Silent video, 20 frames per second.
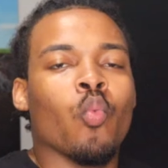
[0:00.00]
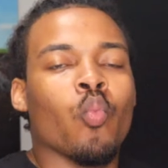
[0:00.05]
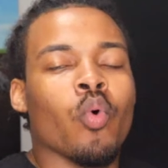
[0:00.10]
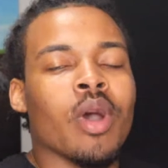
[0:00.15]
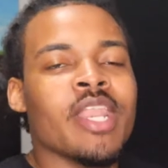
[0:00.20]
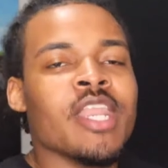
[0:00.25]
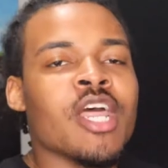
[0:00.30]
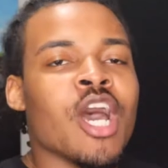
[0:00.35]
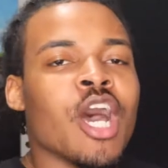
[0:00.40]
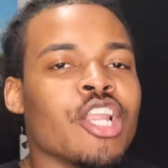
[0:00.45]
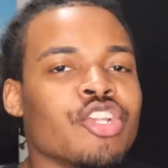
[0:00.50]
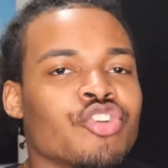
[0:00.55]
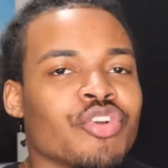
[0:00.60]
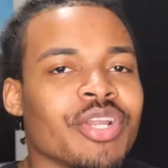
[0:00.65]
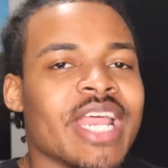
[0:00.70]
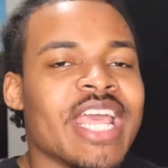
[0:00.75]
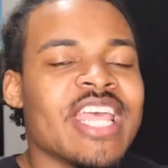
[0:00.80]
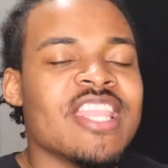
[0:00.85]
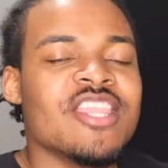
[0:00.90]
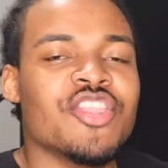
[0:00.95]

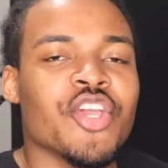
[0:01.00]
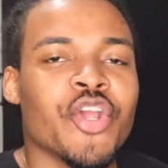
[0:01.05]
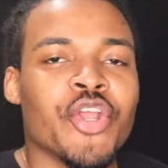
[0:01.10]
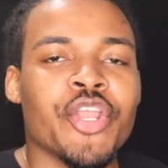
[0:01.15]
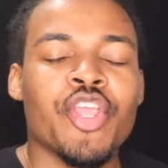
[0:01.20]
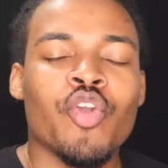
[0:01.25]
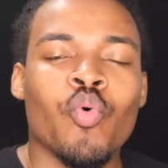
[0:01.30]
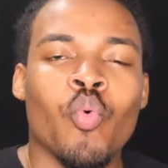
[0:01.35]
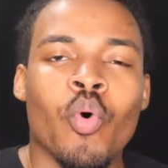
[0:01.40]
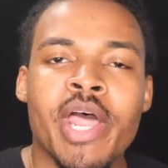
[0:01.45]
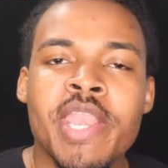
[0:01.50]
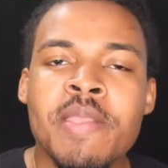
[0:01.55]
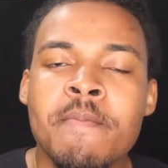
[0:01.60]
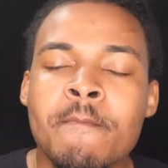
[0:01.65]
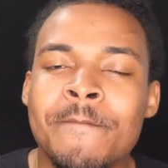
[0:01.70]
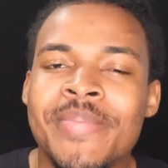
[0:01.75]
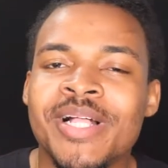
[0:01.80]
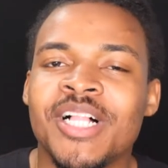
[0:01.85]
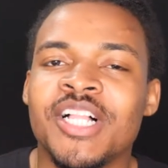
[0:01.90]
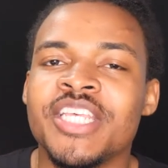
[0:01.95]

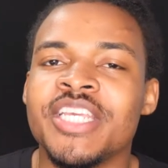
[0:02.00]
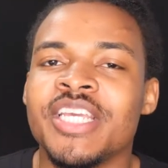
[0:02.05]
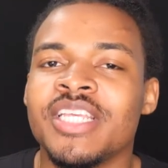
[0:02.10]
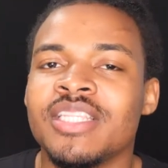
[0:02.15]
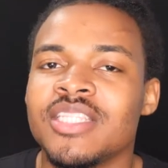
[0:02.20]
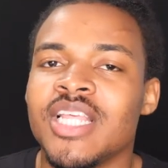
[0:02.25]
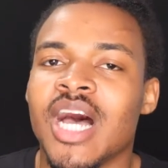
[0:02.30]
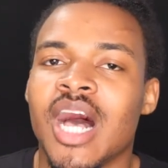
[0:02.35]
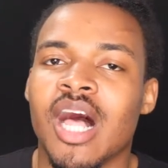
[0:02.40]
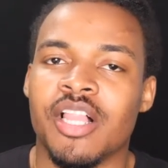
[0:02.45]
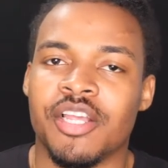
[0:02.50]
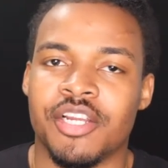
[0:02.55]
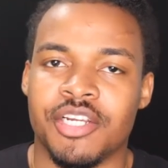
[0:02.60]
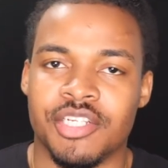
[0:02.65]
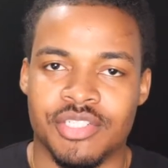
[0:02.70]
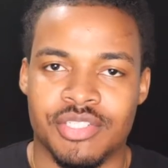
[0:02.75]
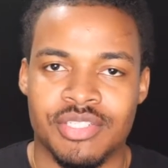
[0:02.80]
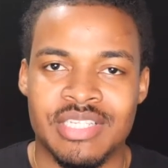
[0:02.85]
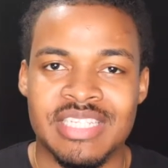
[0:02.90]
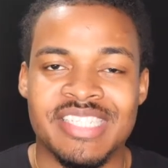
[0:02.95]
$131 billion,
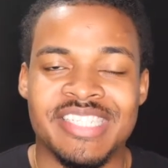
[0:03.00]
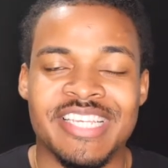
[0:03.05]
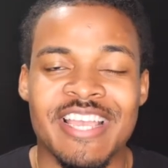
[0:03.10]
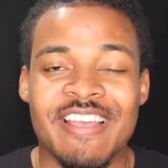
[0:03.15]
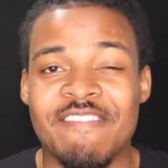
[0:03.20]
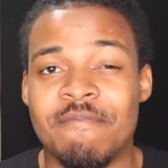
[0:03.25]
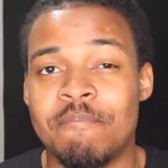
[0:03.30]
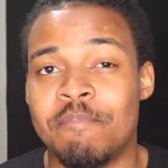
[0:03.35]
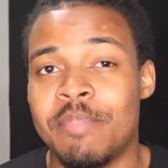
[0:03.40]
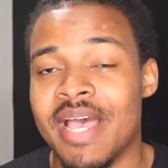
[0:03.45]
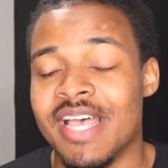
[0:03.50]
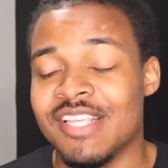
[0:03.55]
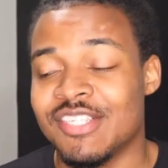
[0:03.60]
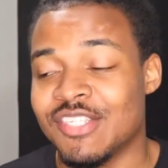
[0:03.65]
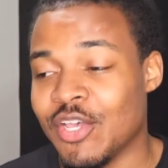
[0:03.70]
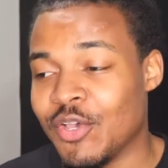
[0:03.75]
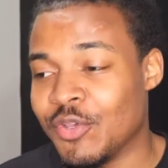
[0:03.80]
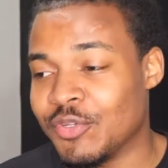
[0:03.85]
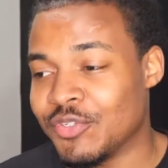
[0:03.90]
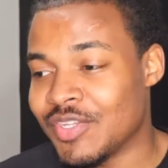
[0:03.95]
Jeff
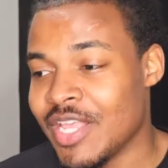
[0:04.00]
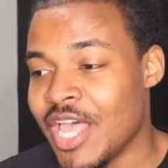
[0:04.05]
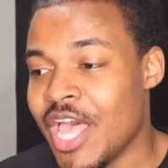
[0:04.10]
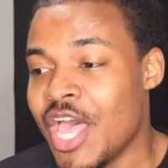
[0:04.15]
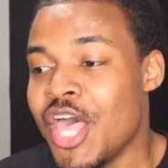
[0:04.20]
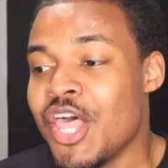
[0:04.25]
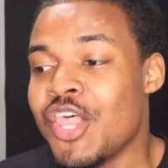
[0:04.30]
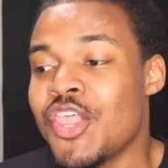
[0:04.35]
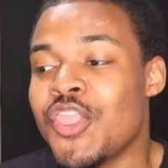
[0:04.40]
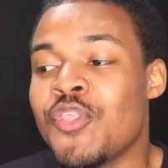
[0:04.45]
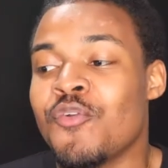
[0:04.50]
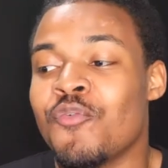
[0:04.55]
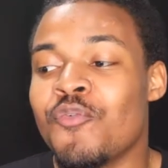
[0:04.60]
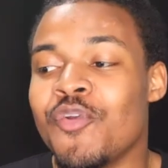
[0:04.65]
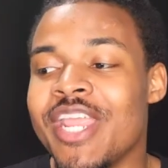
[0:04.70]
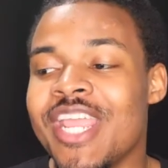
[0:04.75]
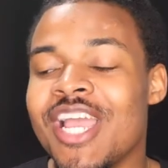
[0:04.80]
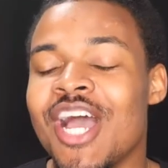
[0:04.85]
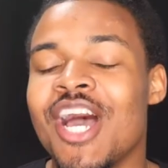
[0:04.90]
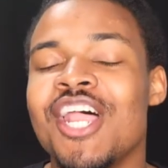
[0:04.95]
Bezos.
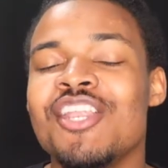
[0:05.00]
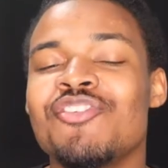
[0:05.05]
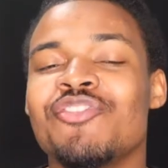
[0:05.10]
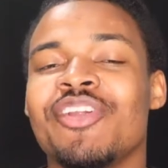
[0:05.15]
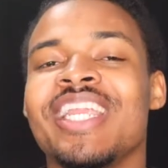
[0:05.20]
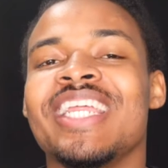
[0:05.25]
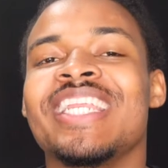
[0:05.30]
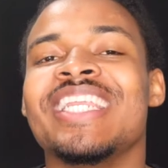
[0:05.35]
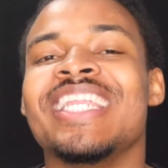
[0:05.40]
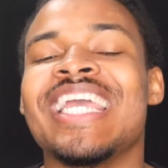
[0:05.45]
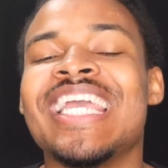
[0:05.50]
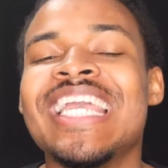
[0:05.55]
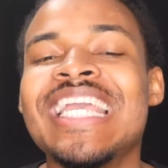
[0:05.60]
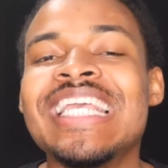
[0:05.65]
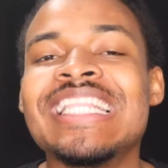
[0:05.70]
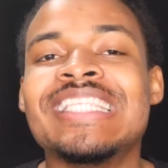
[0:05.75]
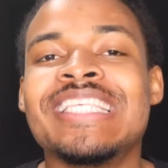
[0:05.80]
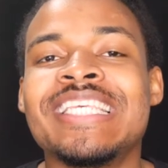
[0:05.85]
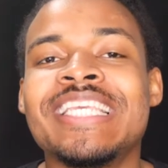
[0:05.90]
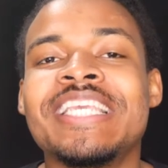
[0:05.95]

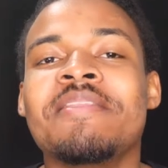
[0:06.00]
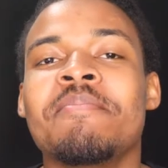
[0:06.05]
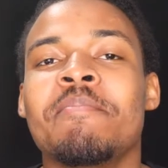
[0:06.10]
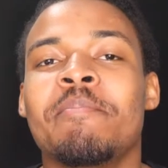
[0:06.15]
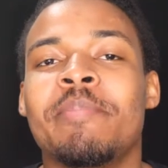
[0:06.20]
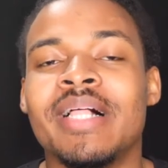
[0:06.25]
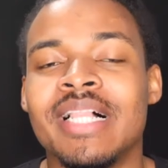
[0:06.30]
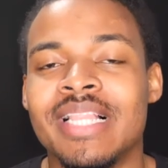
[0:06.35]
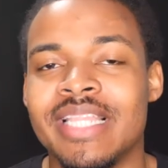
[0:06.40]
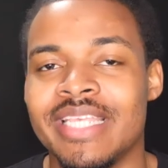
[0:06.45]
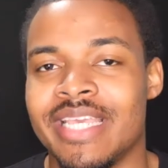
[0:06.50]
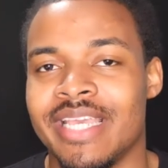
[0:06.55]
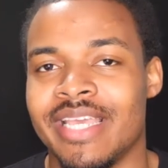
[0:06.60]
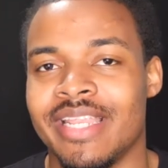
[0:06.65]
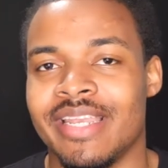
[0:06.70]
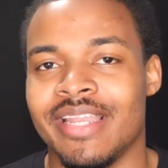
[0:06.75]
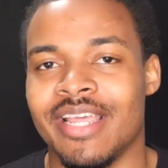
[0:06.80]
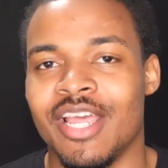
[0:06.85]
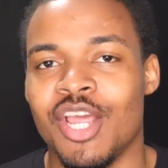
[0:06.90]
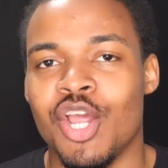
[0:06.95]
318
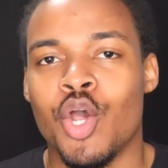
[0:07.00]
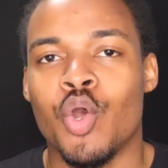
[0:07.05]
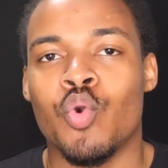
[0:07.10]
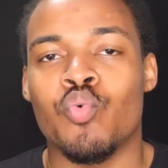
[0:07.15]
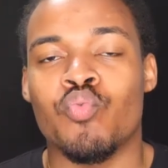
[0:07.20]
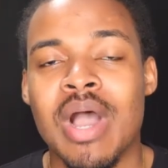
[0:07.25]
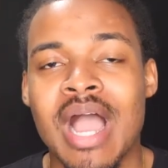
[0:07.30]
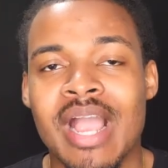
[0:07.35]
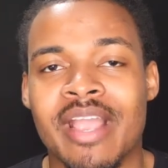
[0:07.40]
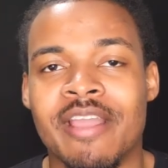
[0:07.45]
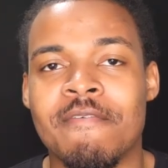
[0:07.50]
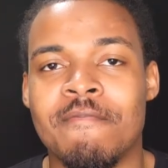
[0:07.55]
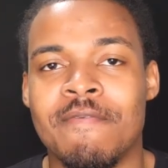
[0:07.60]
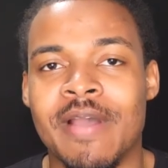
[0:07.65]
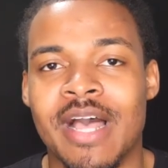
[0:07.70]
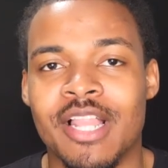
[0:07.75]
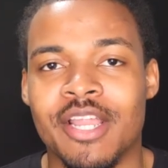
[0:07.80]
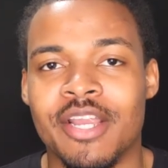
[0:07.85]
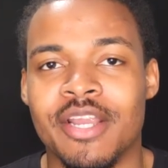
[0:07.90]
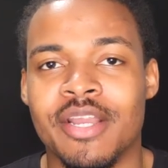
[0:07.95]
billion,
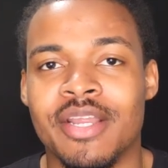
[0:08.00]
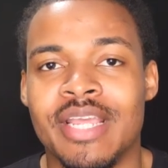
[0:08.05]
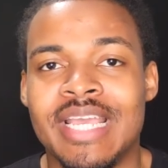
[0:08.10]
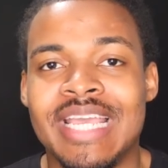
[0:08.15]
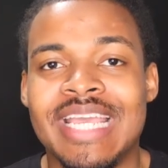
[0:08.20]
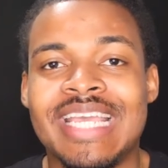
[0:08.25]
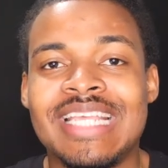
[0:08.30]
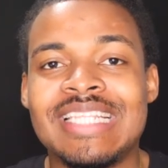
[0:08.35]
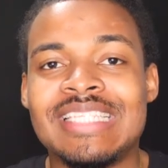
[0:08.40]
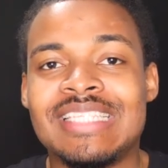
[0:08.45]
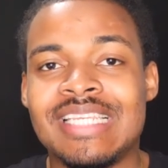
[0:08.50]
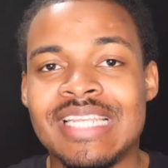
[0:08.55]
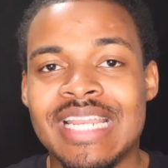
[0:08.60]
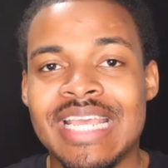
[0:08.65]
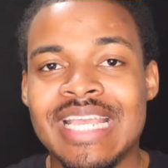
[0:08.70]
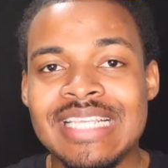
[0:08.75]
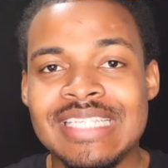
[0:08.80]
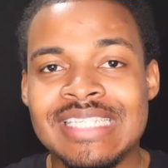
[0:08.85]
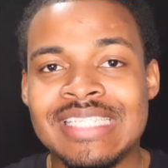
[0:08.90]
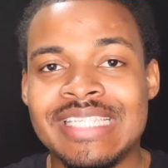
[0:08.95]
Rockefeller in
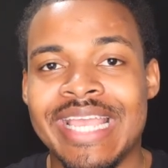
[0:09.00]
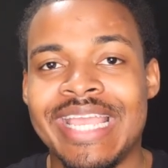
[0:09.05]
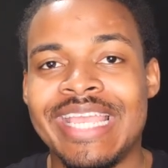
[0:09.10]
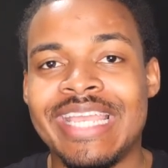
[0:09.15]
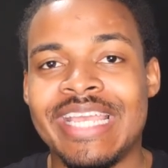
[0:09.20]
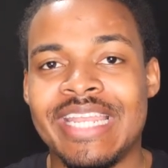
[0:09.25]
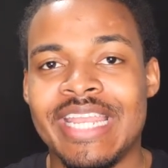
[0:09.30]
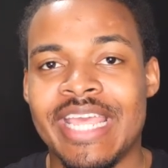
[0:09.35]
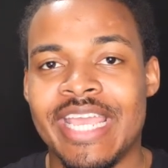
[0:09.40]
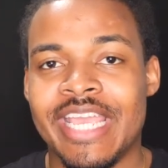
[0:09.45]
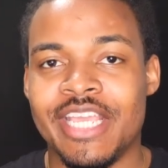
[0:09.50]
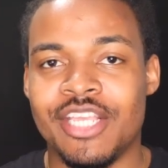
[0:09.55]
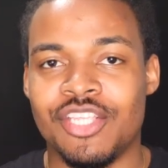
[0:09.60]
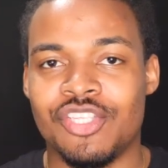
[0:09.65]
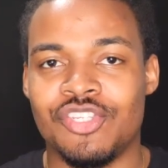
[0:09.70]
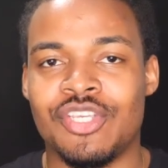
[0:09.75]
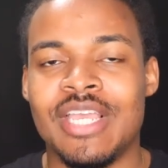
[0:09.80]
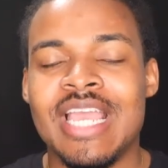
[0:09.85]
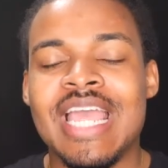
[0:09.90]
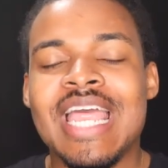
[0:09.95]
today's day and
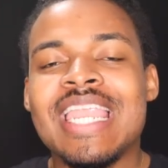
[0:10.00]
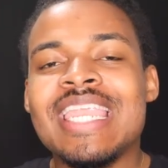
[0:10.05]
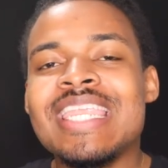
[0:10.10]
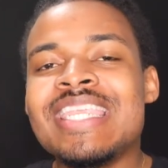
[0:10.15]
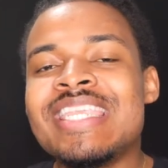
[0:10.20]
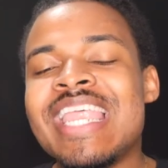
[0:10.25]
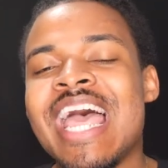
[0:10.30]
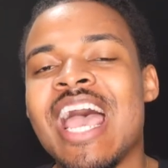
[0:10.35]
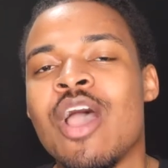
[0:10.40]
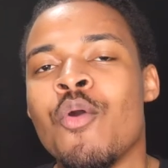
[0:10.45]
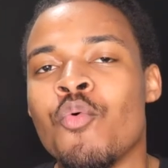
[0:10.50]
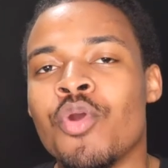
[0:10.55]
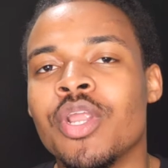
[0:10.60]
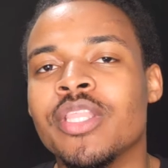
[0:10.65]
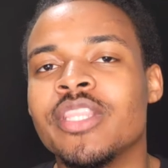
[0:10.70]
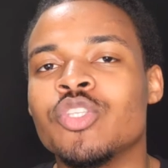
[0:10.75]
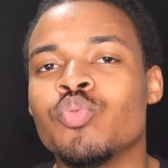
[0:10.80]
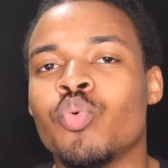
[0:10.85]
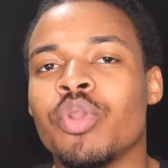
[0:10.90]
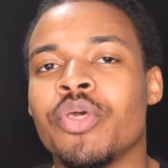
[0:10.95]
age. Net
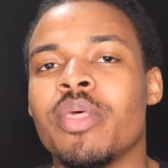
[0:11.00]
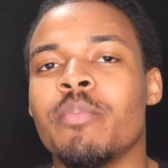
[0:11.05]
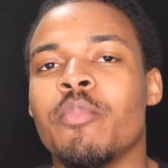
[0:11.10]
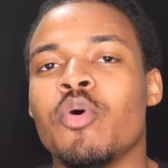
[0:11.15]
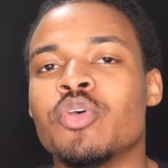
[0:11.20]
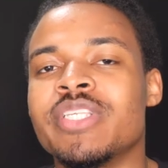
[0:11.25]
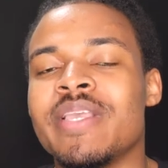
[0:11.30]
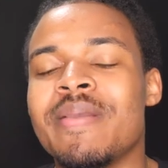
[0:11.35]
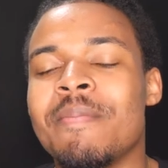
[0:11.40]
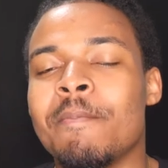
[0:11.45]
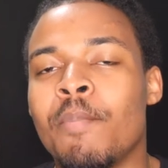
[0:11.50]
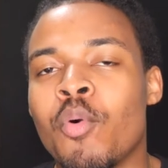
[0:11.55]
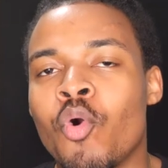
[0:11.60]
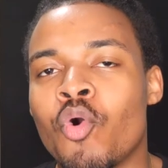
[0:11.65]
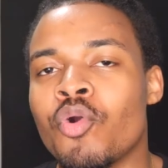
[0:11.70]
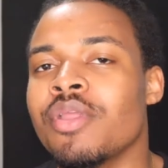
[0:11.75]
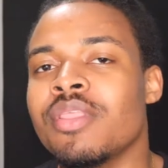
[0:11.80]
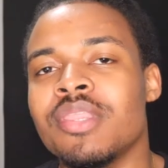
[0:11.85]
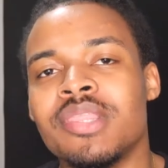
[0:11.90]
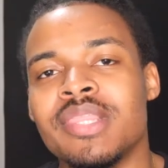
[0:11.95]
worth is one of the most
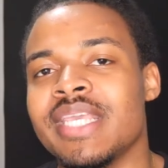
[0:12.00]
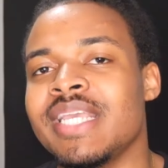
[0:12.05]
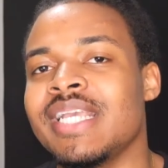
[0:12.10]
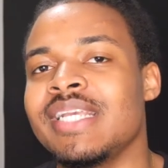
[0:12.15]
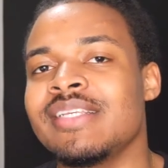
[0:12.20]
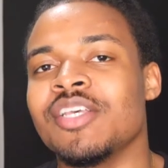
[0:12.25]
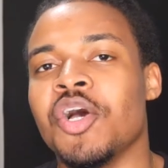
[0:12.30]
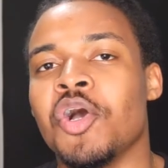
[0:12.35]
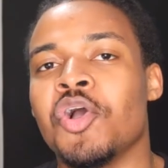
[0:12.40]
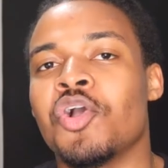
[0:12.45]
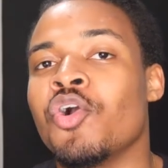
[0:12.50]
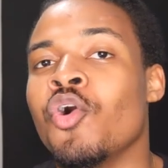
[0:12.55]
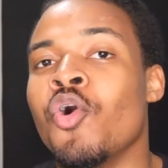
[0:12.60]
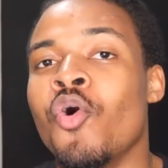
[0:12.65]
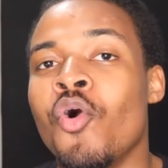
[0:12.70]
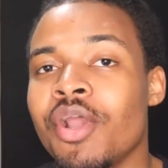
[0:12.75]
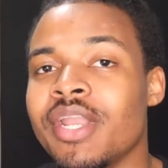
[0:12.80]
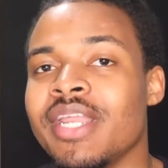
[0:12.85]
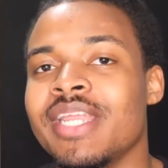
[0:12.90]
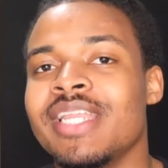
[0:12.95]
important things
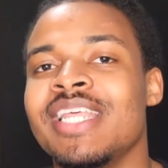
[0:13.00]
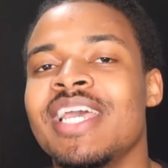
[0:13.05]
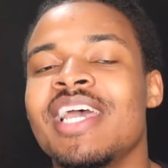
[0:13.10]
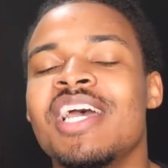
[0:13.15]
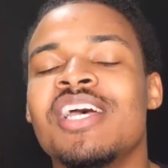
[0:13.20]
according